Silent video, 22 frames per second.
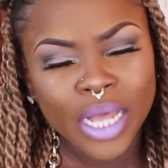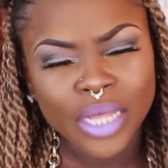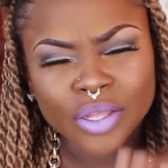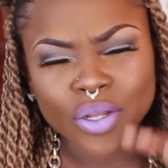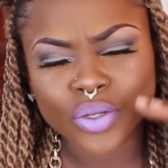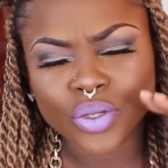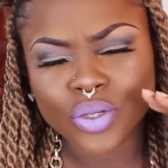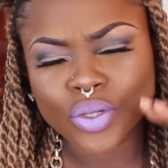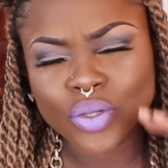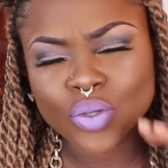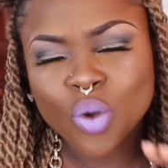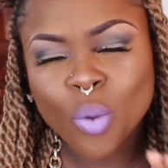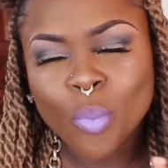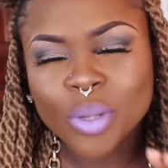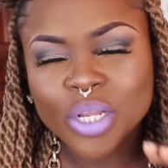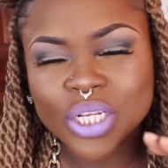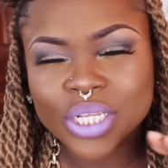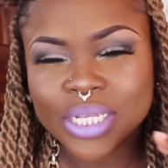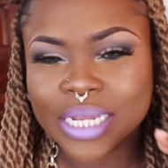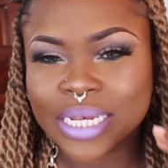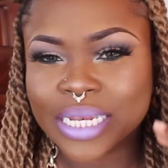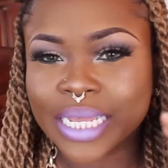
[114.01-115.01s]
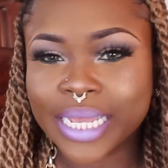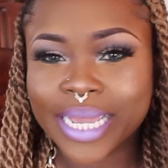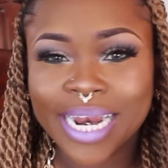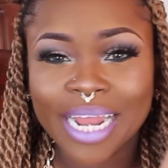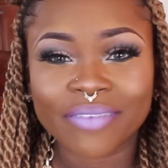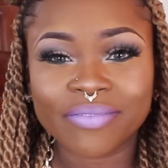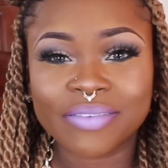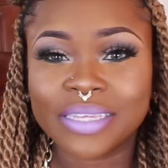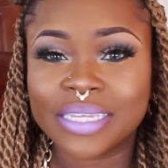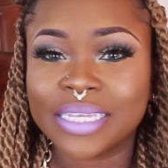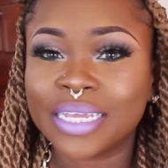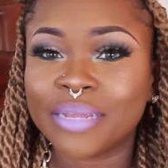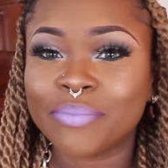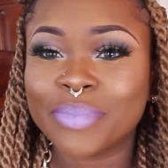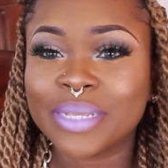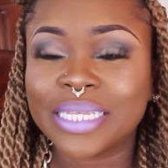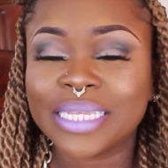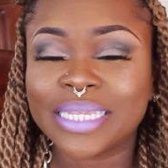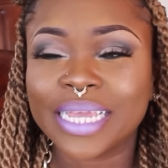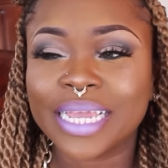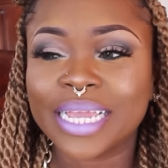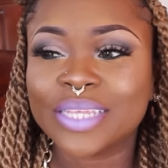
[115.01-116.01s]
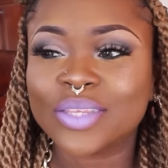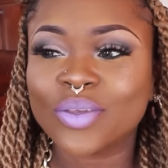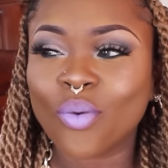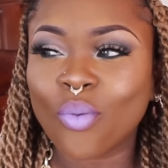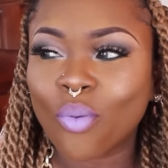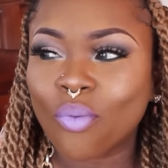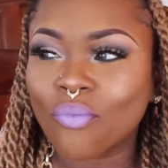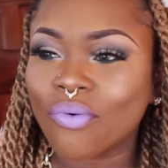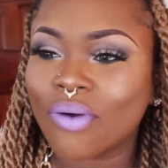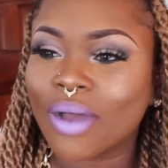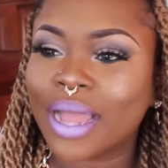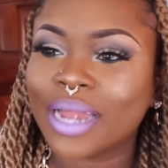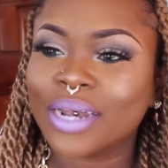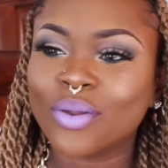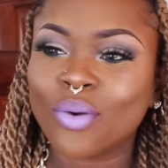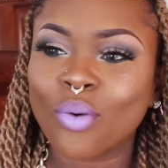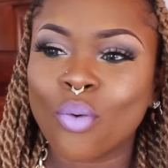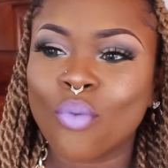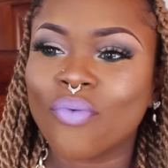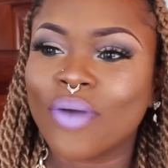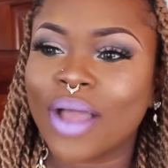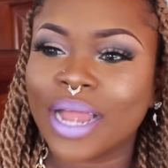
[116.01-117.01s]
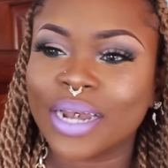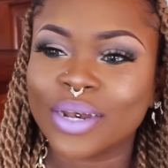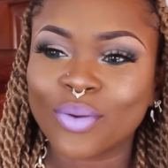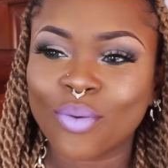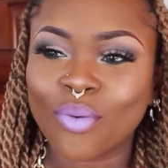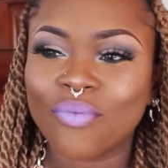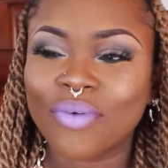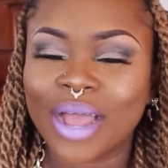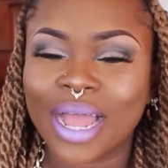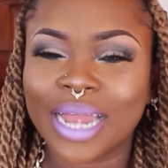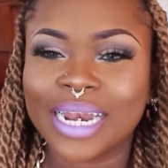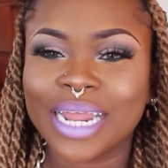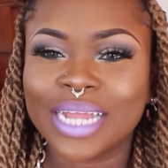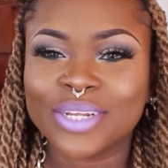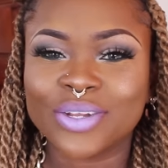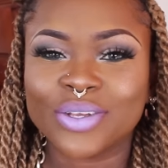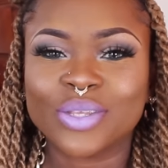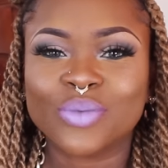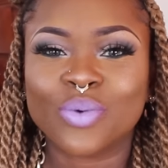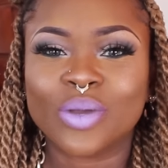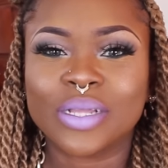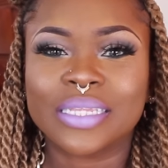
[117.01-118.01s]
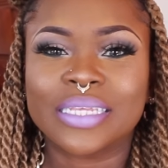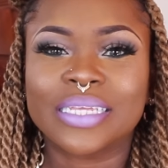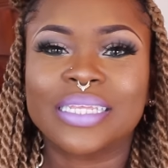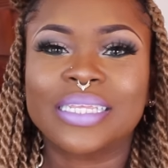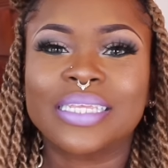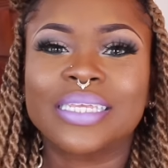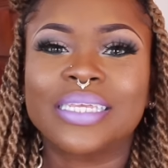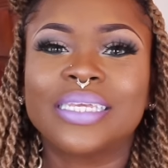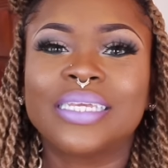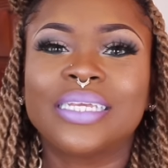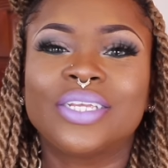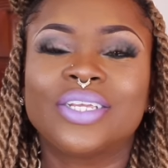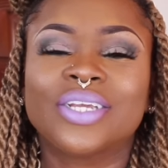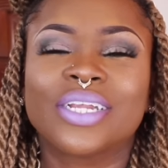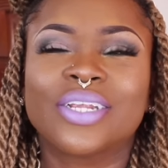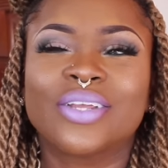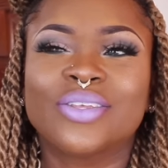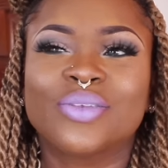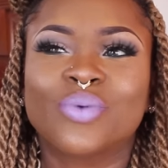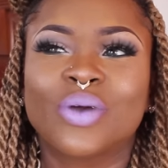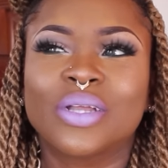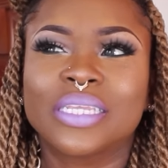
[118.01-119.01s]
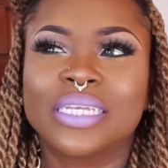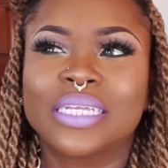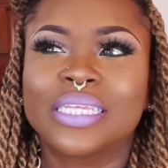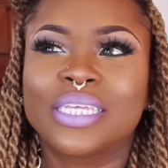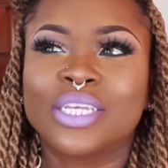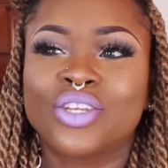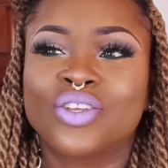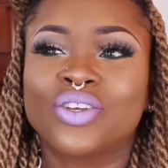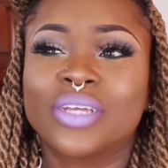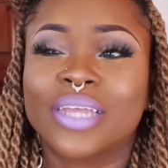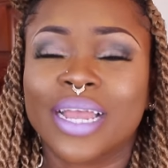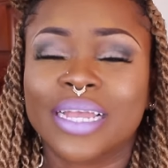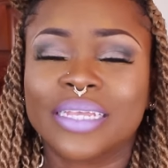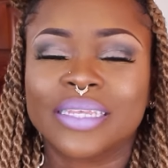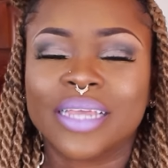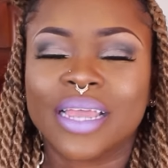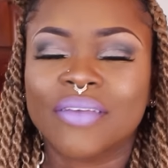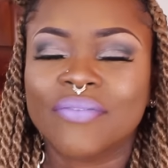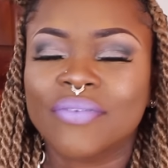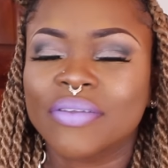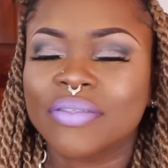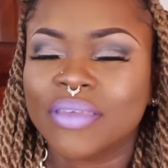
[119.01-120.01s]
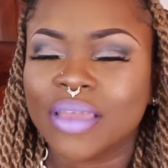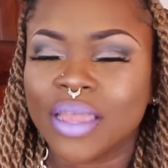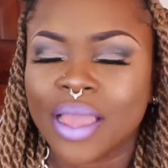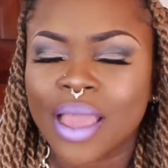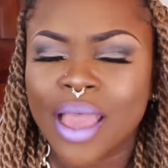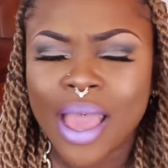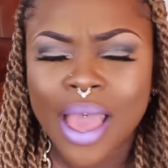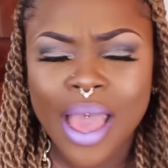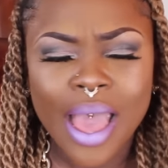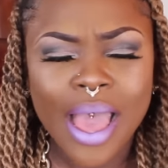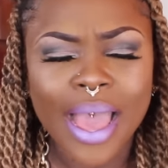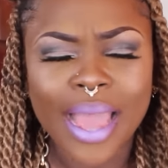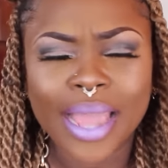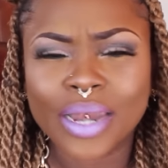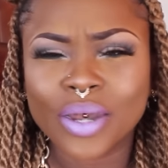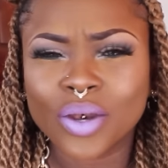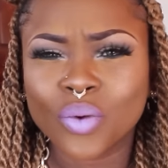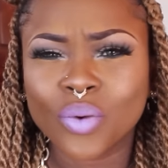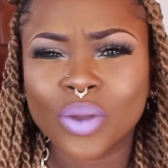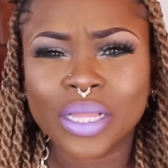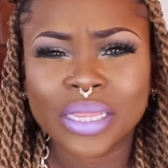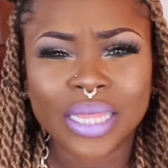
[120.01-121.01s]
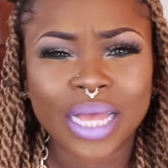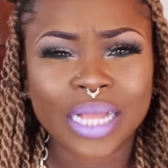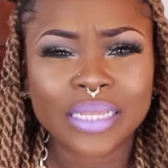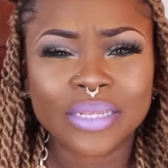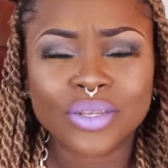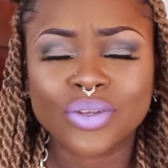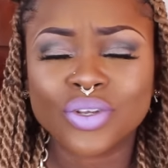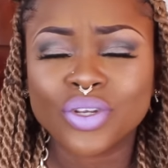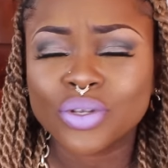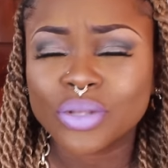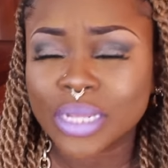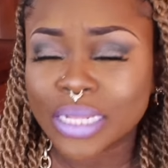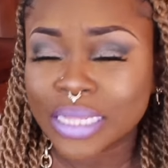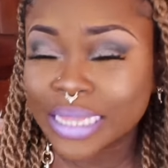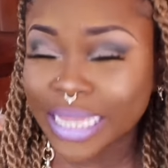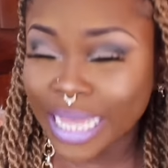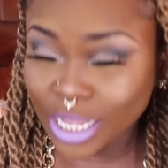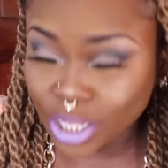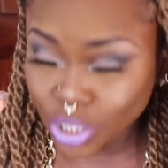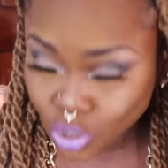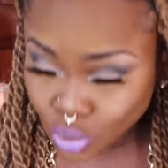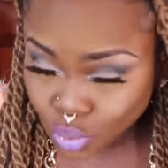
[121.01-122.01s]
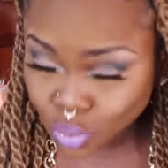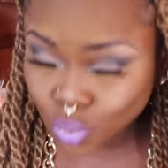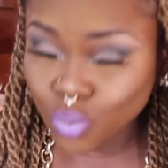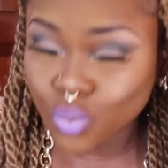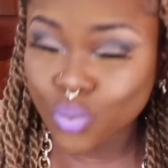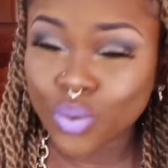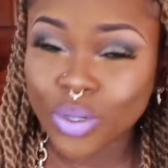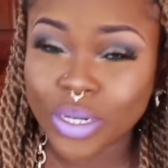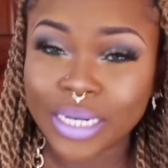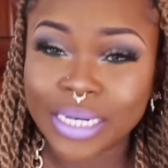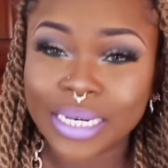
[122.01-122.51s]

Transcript: there's so much technique and I've see mistakes over and over and over and I just want to teach I just want to teach you guys everything I know in that in that two